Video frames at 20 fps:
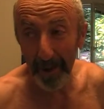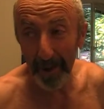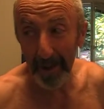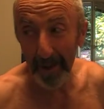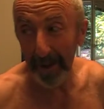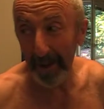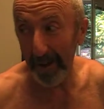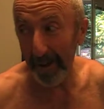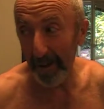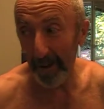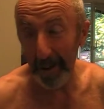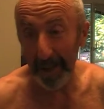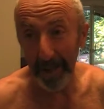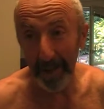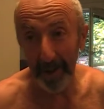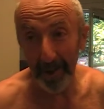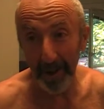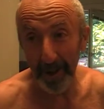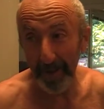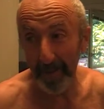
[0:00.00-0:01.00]
Uh, okay,
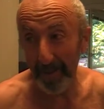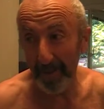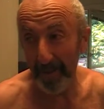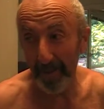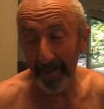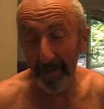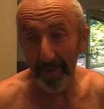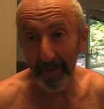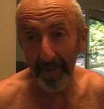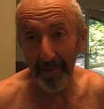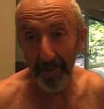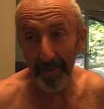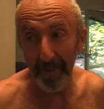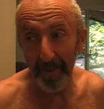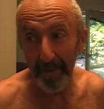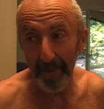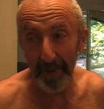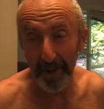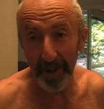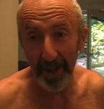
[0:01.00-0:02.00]
it's in
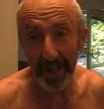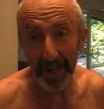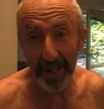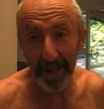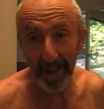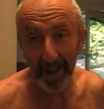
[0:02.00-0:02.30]
Italian.